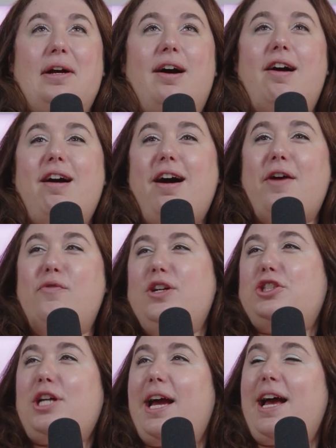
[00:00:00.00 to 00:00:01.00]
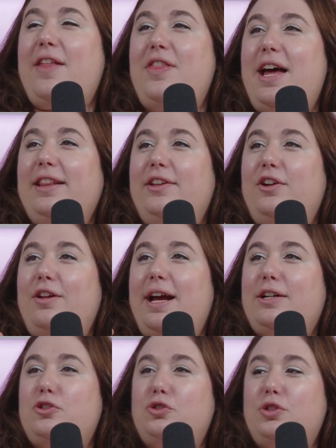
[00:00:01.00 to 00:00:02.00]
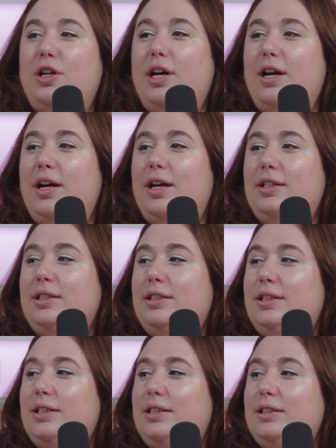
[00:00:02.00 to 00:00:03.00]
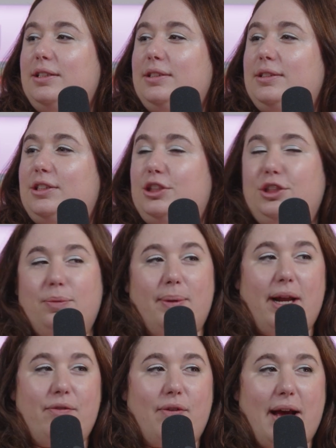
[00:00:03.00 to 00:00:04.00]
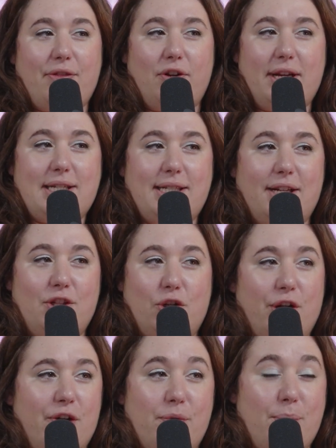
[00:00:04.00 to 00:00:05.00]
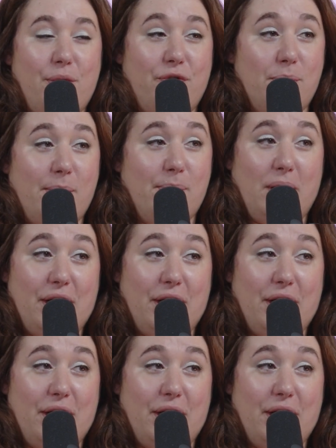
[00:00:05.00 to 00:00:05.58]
I wish I had that little extra to do, but I'd rather like sit in the green room with a few people I